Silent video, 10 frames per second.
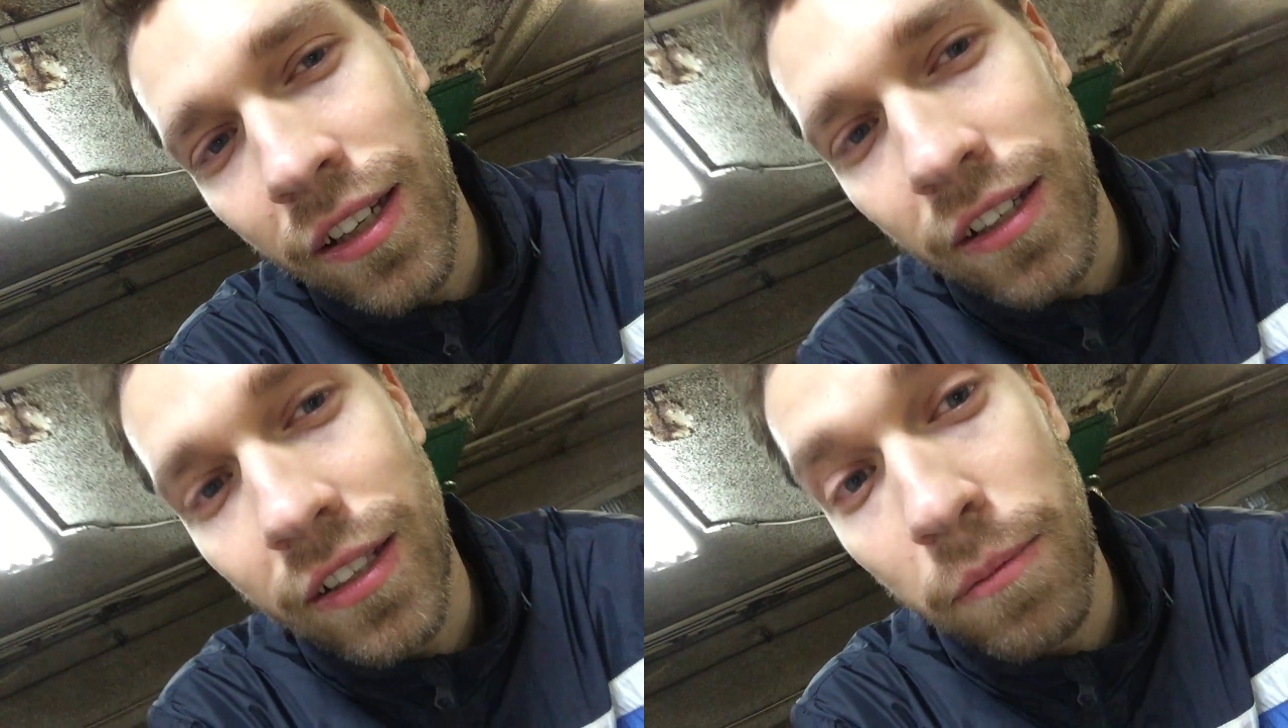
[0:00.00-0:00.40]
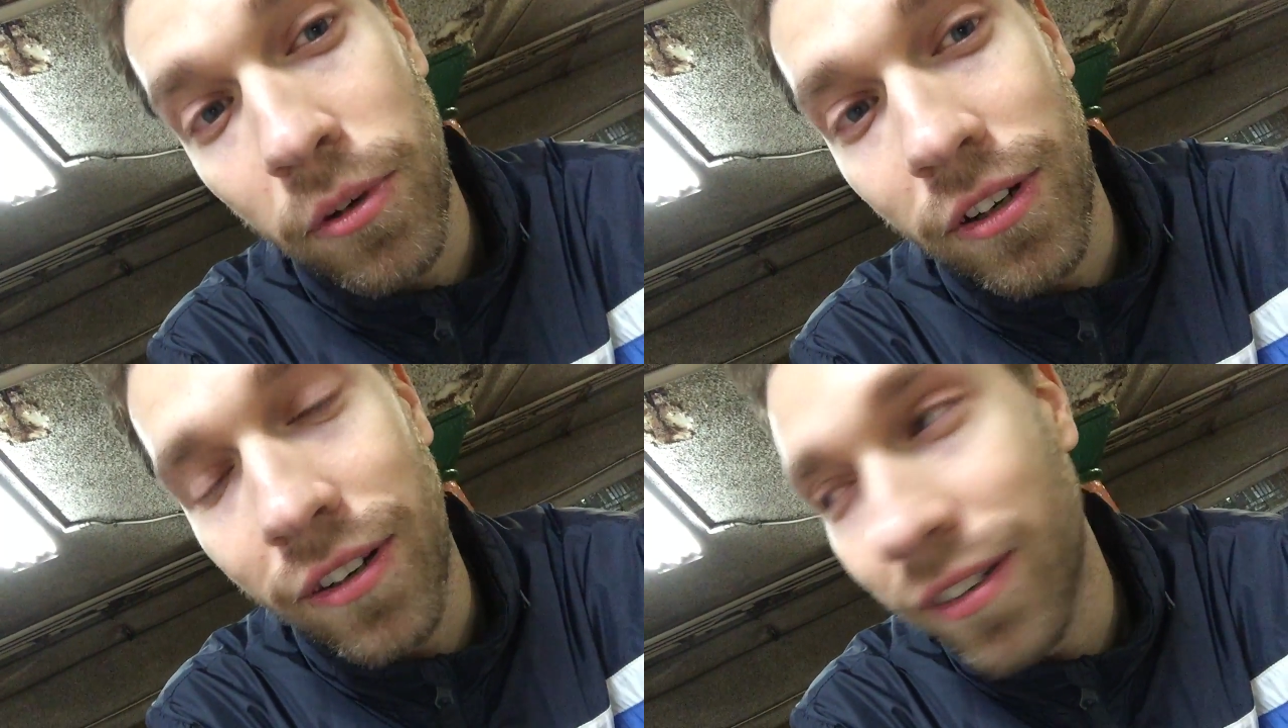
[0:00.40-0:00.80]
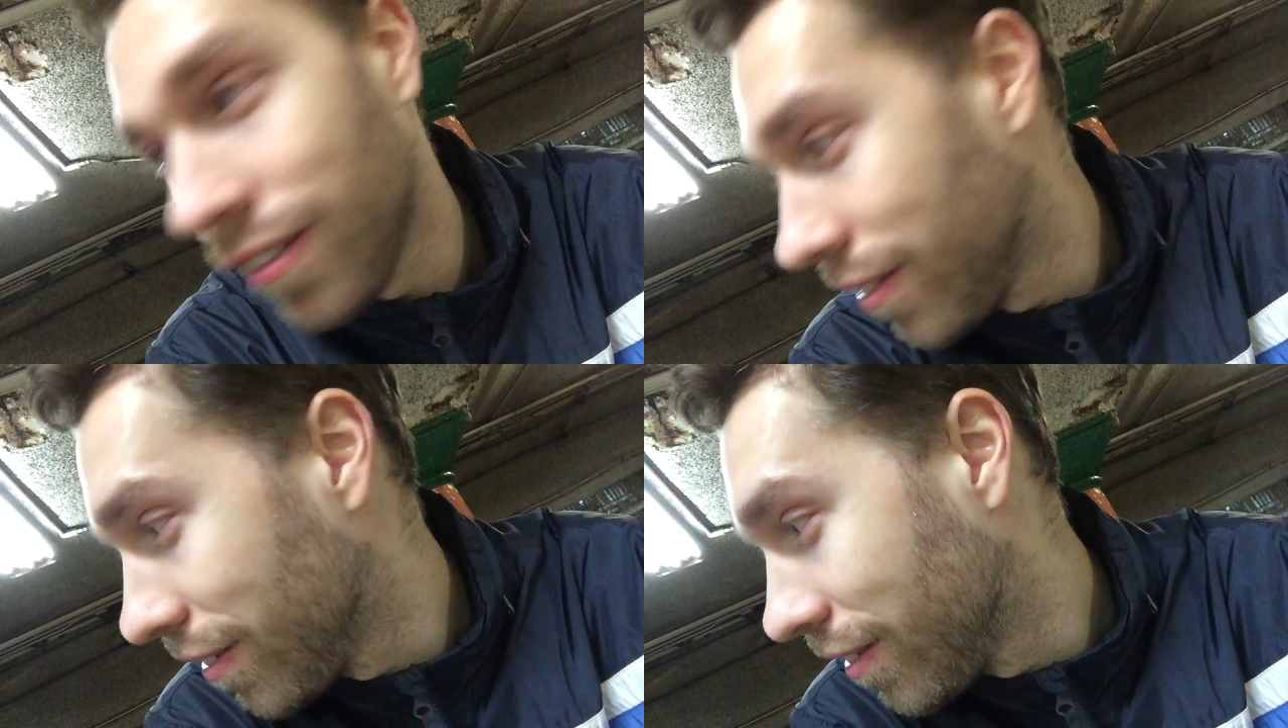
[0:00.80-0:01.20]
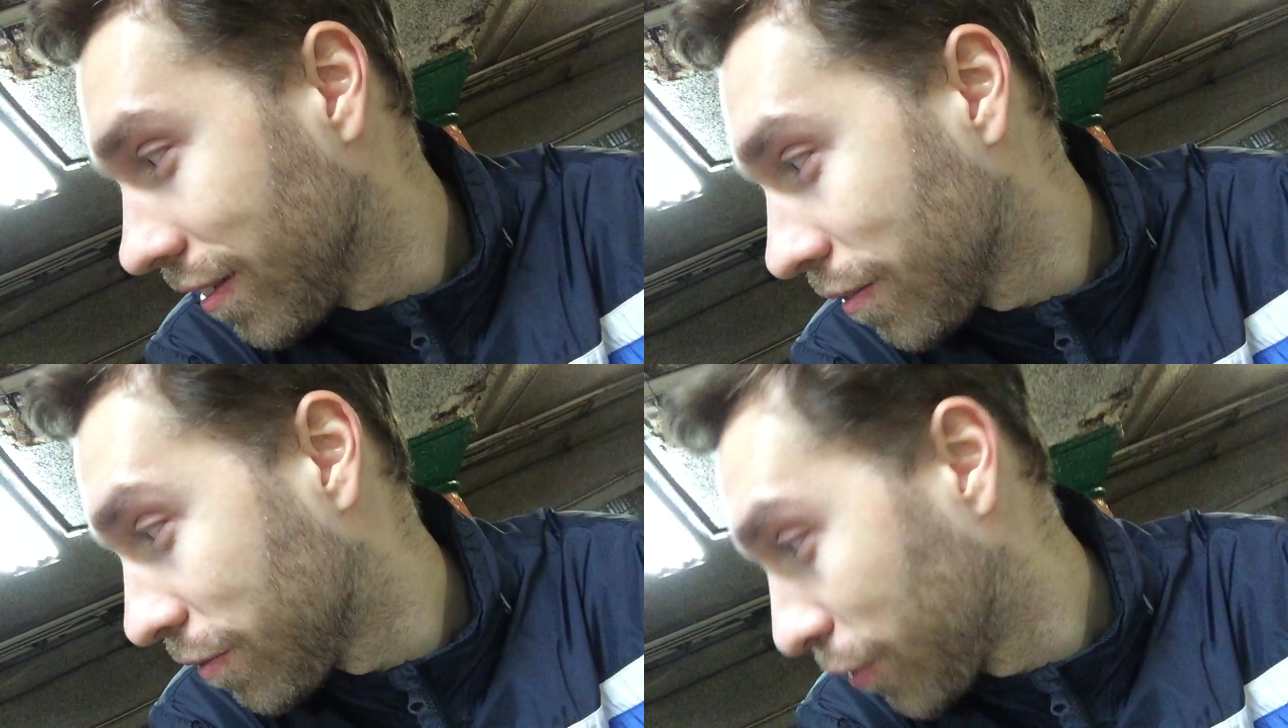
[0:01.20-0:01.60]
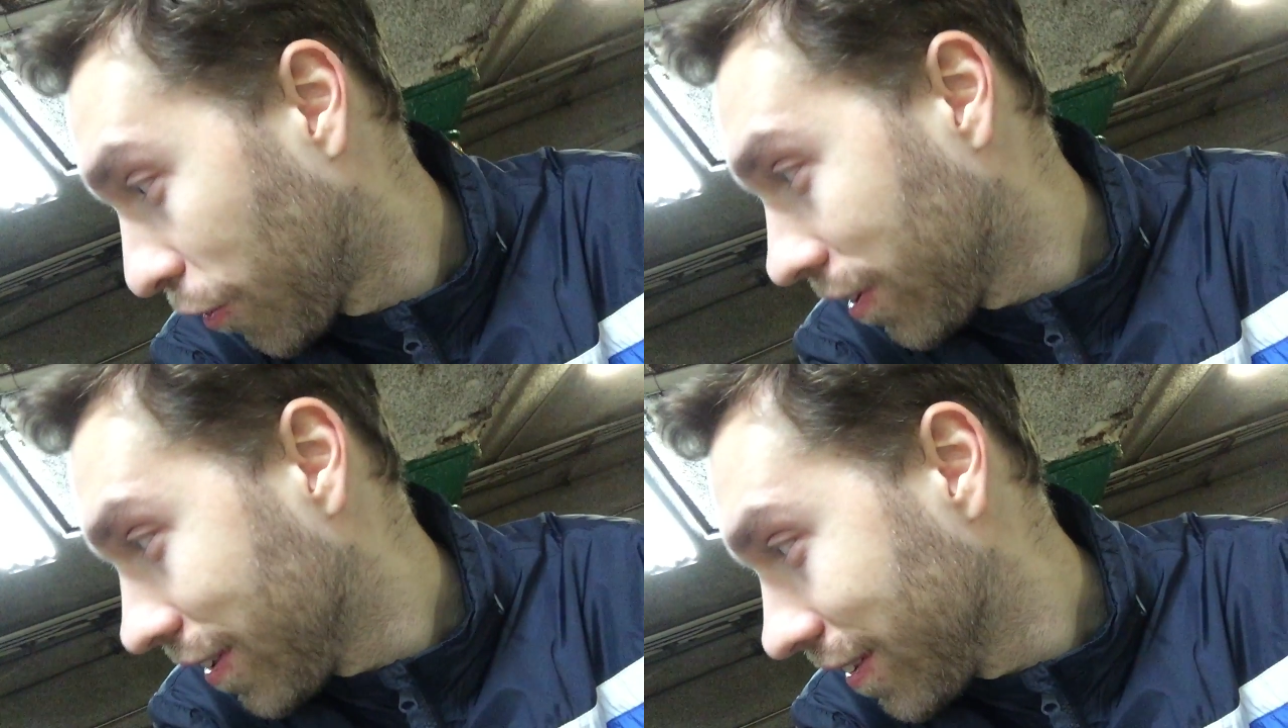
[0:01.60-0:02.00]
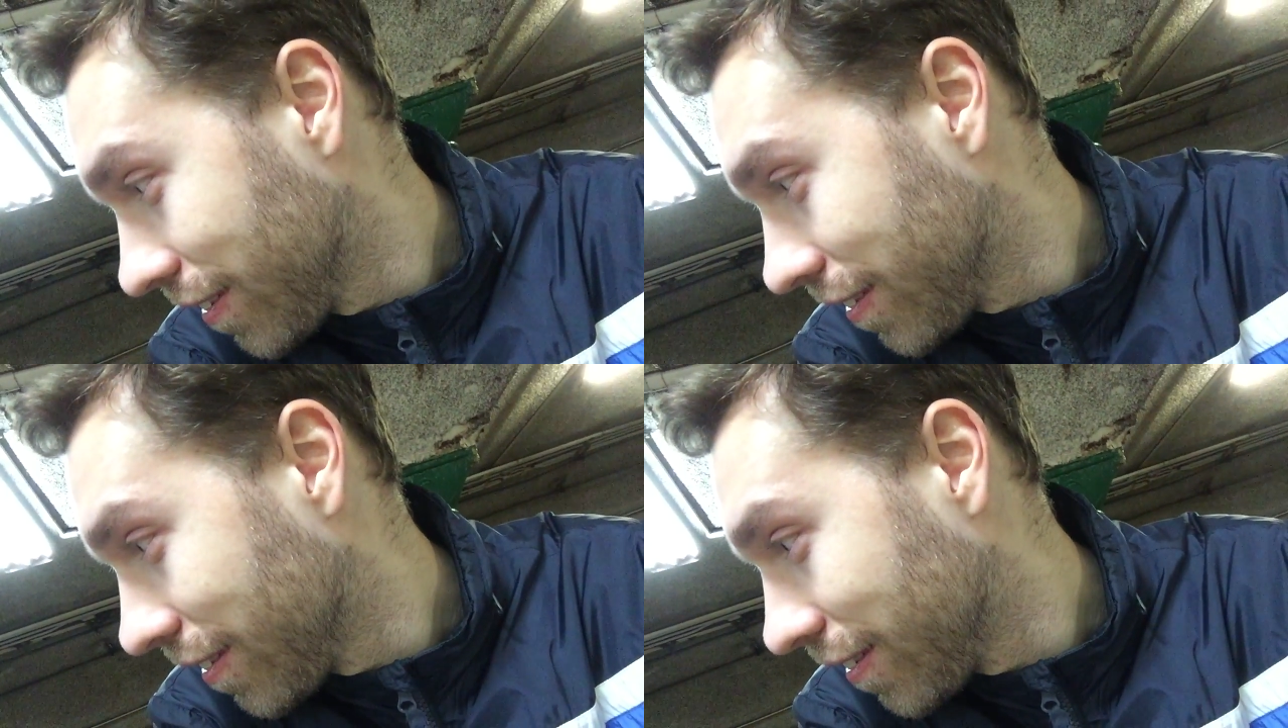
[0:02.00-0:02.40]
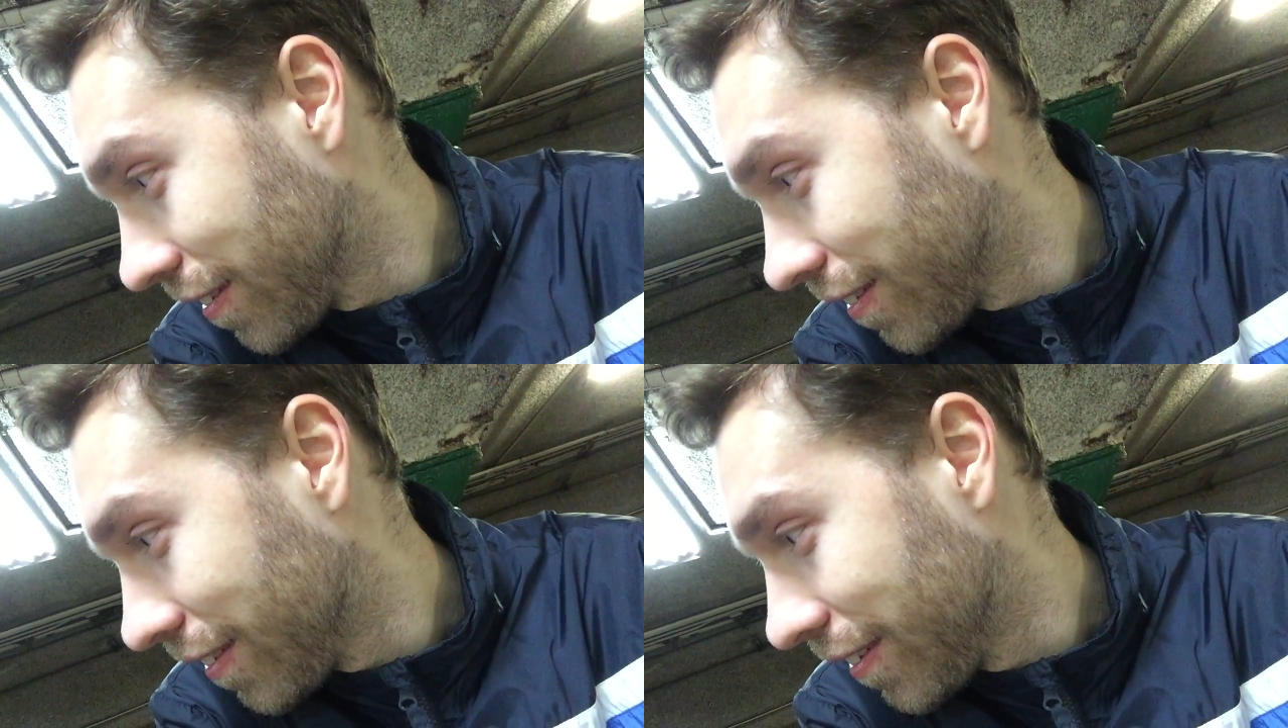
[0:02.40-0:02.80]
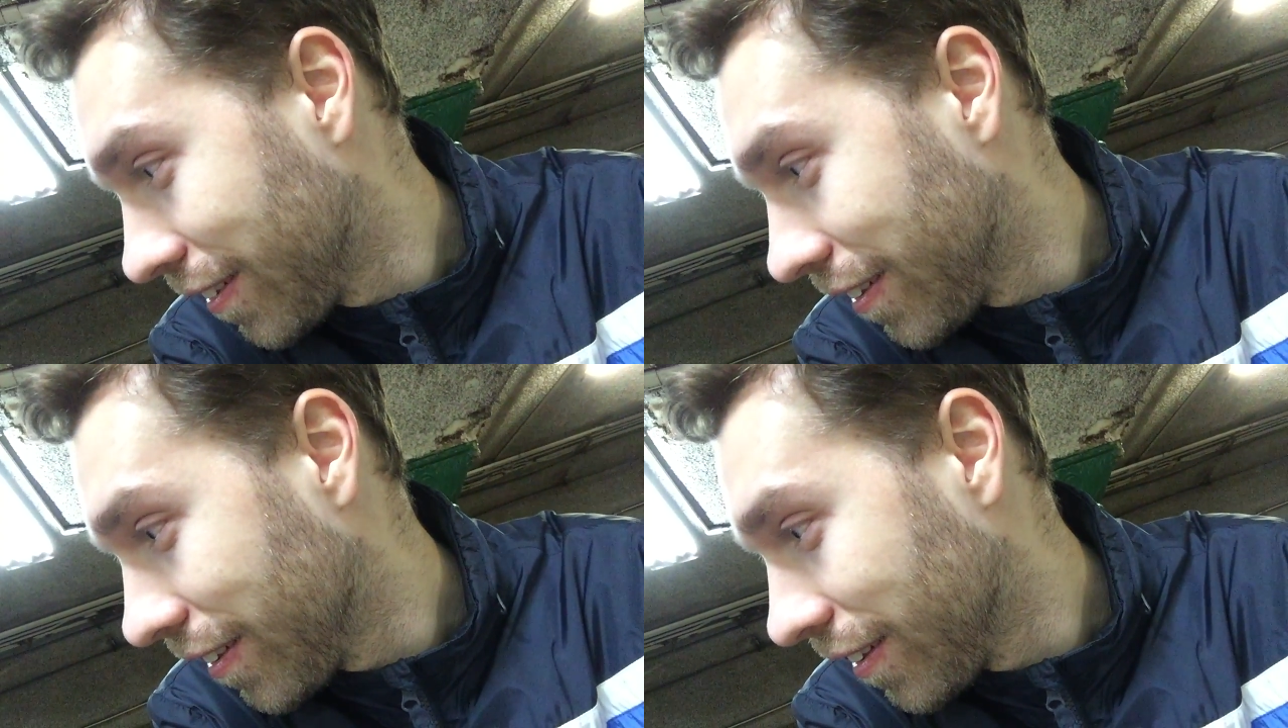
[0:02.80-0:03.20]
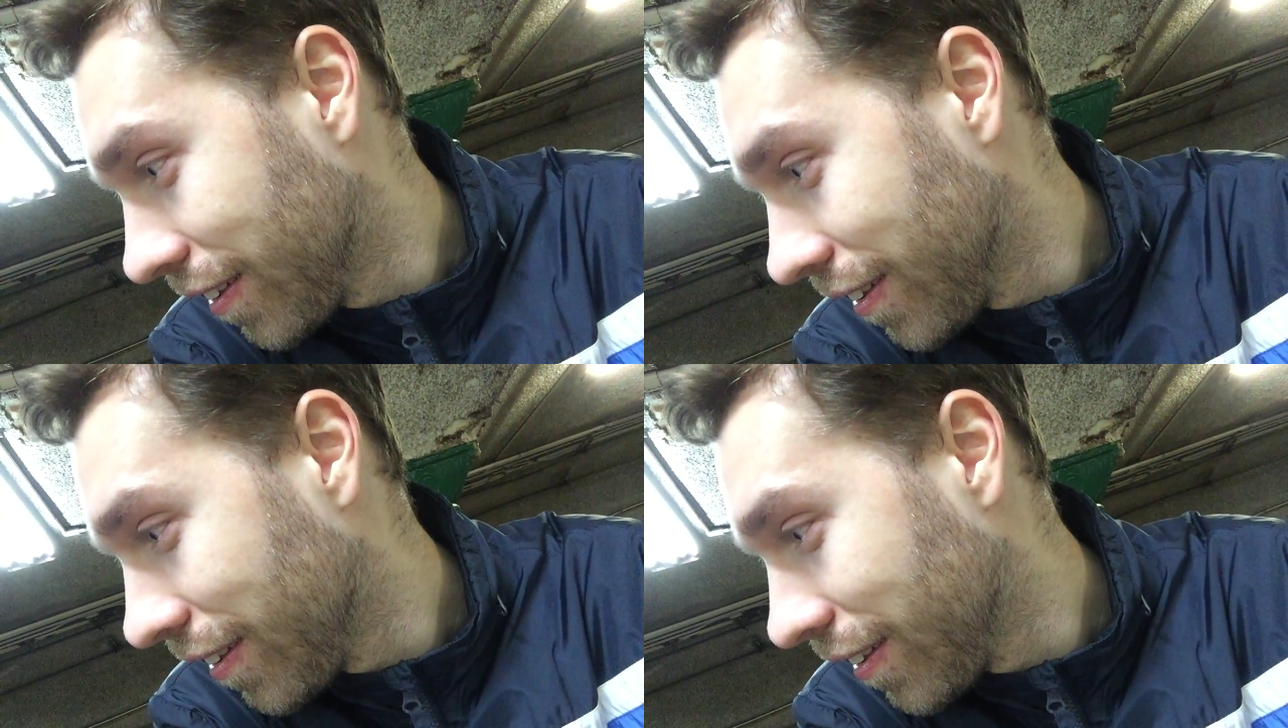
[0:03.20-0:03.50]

uh, number vlog. What do you say